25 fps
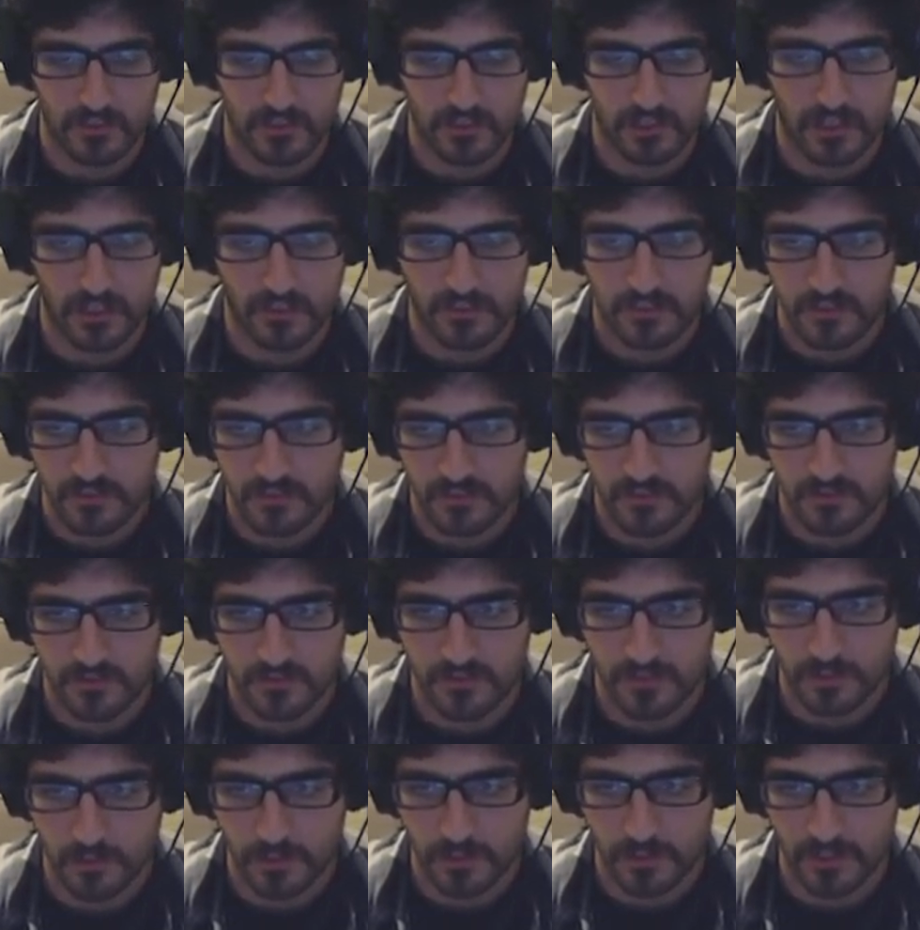
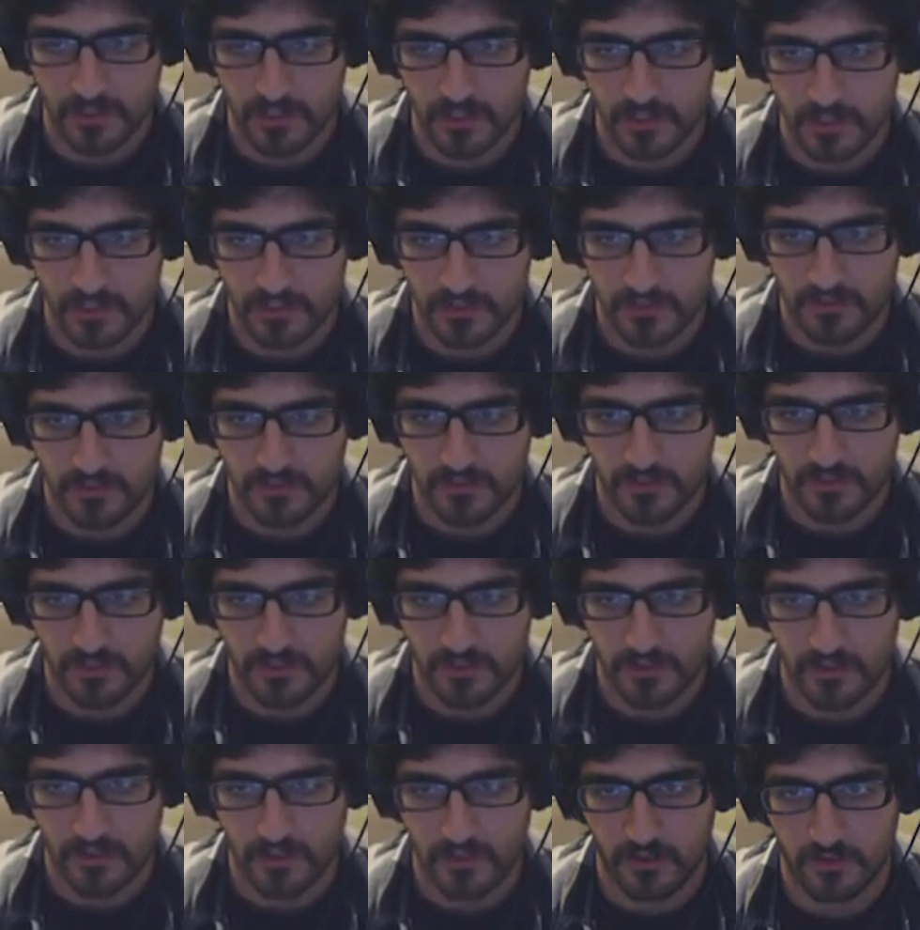cousin's doing this,
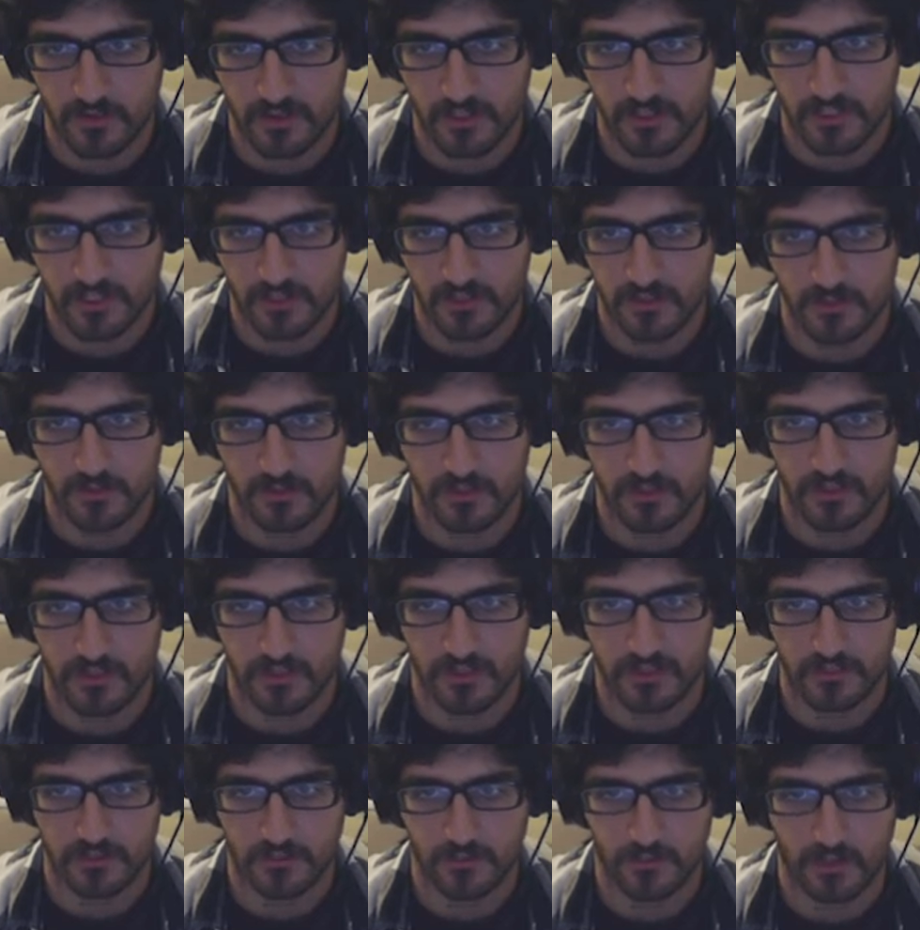they're already doing
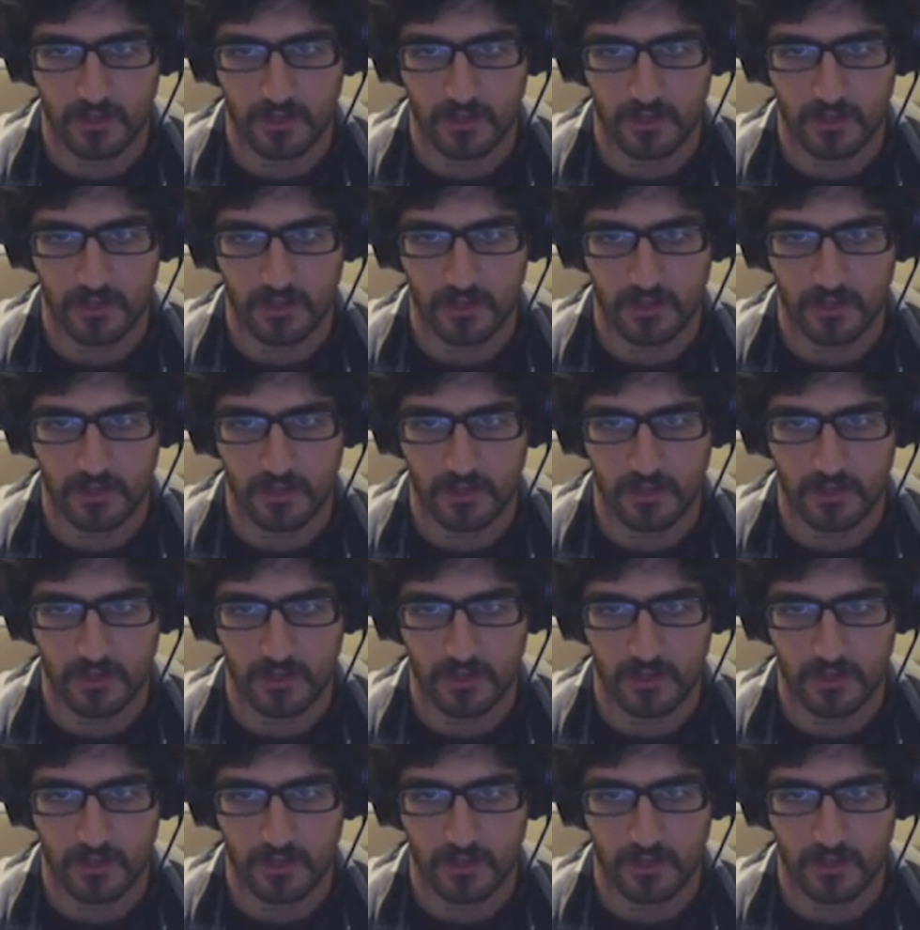this,